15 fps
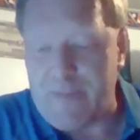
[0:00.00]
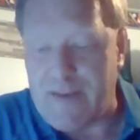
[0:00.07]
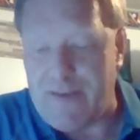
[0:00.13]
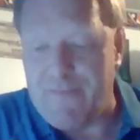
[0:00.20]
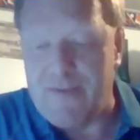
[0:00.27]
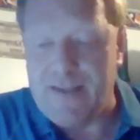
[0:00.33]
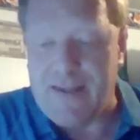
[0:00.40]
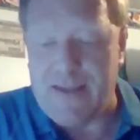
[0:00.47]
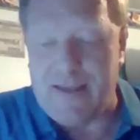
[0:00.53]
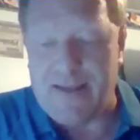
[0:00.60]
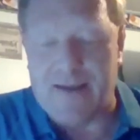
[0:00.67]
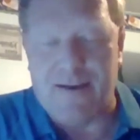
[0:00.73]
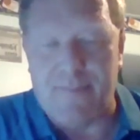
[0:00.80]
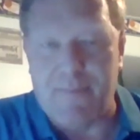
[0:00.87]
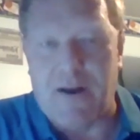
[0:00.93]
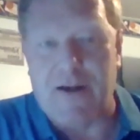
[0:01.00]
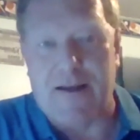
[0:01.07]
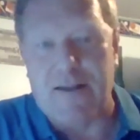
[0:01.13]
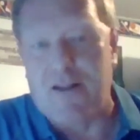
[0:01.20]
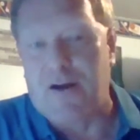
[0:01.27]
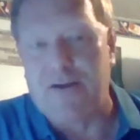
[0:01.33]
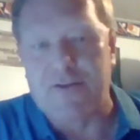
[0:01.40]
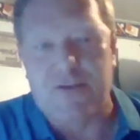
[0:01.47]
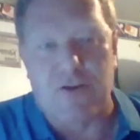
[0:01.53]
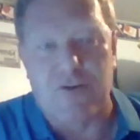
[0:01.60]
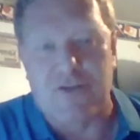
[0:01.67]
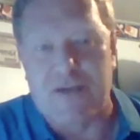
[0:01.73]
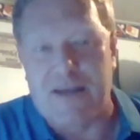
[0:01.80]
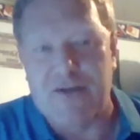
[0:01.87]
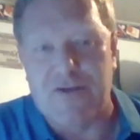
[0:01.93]
Even the American Lung
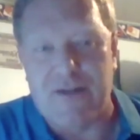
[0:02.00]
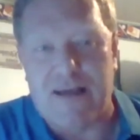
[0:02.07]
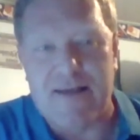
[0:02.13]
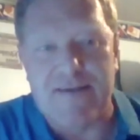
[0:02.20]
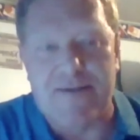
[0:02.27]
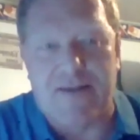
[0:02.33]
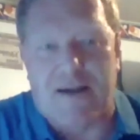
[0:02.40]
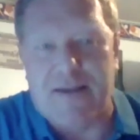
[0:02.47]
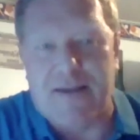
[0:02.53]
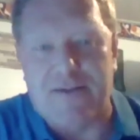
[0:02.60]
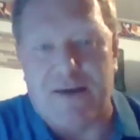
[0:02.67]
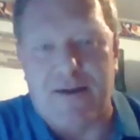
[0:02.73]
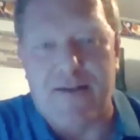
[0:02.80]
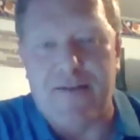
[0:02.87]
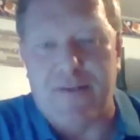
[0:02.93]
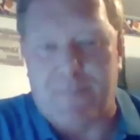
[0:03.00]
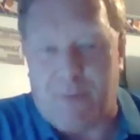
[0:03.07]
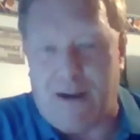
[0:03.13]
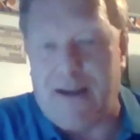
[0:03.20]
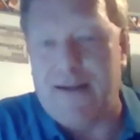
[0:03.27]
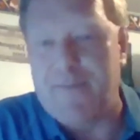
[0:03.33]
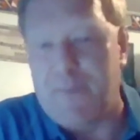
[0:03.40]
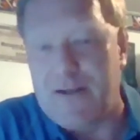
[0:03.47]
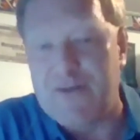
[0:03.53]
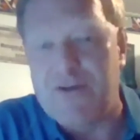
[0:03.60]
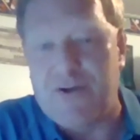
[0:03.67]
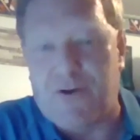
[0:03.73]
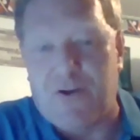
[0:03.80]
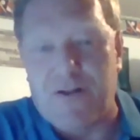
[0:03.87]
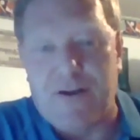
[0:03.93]
Association has studies on it that Brad had
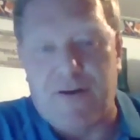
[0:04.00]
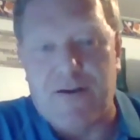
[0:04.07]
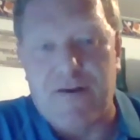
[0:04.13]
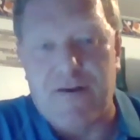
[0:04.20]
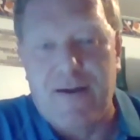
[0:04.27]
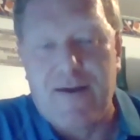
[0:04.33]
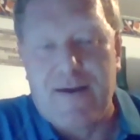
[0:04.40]
mentioned earlier